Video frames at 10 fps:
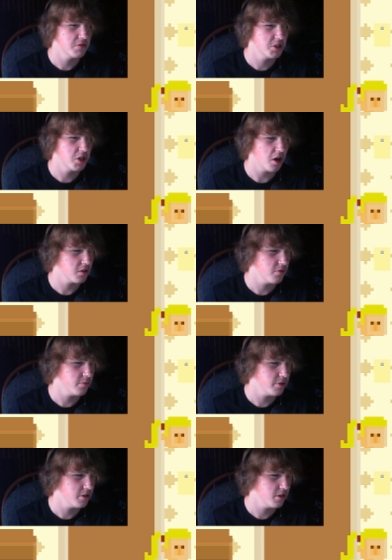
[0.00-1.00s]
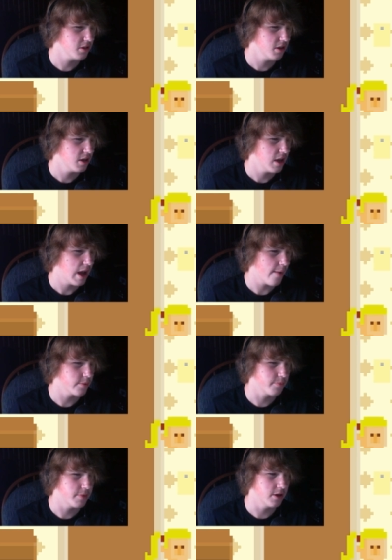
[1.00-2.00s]
chocolate would be good. How about
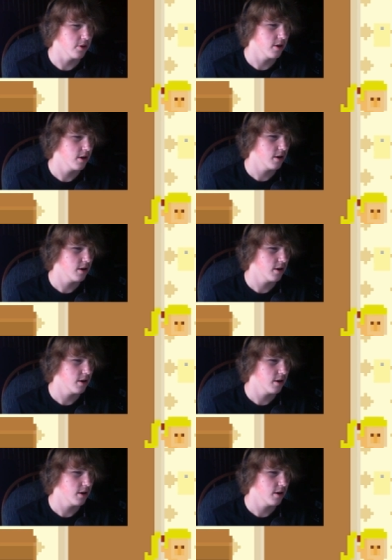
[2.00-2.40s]
a beer?